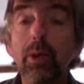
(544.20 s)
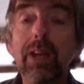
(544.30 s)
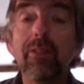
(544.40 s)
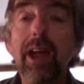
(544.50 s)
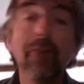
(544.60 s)

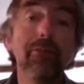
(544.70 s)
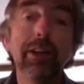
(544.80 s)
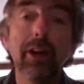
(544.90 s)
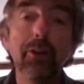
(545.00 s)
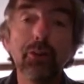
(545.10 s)
if
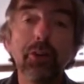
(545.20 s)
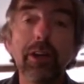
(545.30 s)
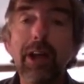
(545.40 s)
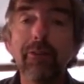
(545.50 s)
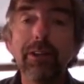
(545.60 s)
every
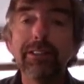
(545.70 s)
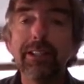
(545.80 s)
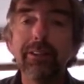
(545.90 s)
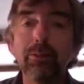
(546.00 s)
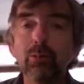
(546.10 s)
country and every
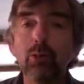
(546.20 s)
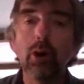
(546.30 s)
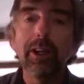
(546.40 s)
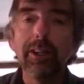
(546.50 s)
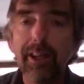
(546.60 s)
single
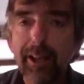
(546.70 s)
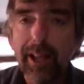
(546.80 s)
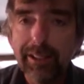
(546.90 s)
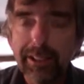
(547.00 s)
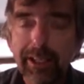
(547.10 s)
rock in the
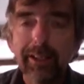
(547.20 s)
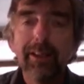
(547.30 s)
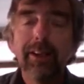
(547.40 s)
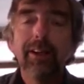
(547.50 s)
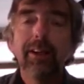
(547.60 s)
Atlantic
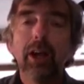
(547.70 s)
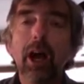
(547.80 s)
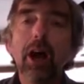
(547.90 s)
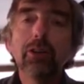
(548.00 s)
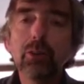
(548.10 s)

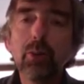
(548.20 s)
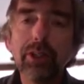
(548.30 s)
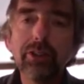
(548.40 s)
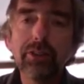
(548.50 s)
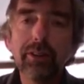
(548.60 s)

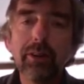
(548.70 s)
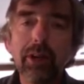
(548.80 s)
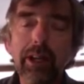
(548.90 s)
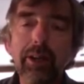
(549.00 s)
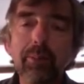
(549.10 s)
switched
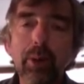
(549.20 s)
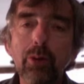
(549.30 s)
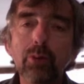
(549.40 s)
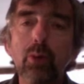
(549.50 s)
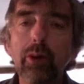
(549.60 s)
to
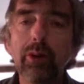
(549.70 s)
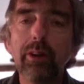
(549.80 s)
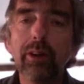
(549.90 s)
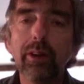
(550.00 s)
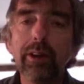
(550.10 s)
impose
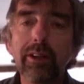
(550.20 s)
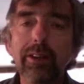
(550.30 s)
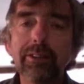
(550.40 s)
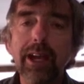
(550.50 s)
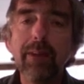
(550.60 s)

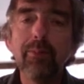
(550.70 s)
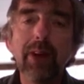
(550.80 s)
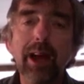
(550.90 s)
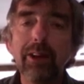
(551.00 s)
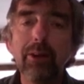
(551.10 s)
the
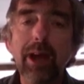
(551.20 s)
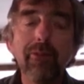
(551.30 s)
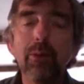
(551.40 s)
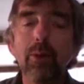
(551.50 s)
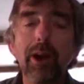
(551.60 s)
same value
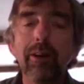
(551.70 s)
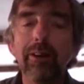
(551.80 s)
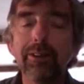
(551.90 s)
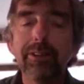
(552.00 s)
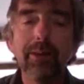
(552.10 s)
everywhere
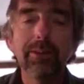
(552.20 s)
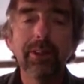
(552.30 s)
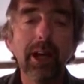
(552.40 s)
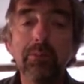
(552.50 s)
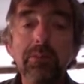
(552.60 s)
at the same
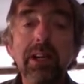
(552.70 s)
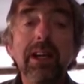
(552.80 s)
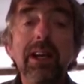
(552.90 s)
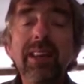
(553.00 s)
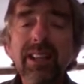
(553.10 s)
time.
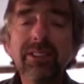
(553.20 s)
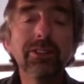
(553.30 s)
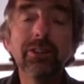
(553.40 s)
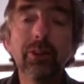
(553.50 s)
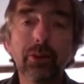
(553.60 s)
That's
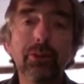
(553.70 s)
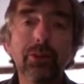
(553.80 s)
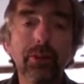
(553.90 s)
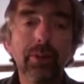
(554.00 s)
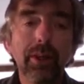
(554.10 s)
just not
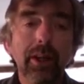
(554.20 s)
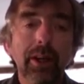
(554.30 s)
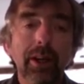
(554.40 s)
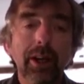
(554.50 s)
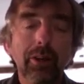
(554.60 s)
true.
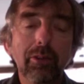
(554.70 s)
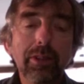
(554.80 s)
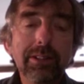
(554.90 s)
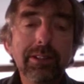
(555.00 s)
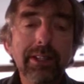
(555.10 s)
The
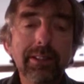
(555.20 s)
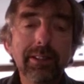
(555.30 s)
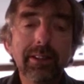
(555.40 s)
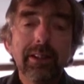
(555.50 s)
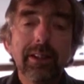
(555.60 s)
reason is
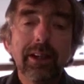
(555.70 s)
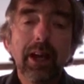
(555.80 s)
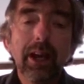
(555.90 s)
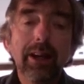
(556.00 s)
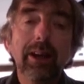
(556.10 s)
that
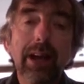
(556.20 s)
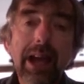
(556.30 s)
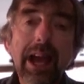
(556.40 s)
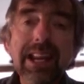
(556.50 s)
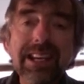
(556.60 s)

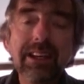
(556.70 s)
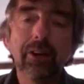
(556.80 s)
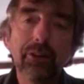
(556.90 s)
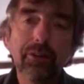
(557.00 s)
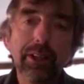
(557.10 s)
any
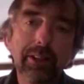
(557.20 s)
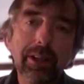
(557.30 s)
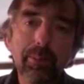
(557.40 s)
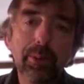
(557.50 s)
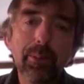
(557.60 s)
country
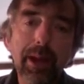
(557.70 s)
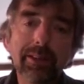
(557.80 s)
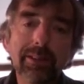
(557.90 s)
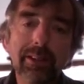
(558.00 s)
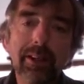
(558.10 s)
could
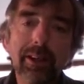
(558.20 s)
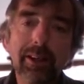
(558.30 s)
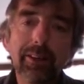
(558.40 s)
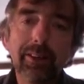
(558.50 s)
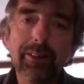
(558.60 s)
implement
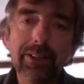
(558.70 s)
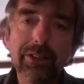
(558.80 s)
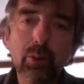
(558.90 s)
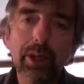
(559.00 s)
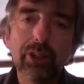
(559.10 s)

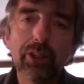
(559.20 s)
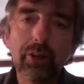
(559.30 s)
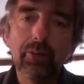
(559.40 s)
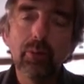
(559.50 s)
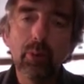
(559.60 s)
this
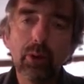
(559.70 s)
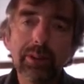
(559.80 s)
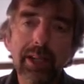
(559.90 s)
switch from one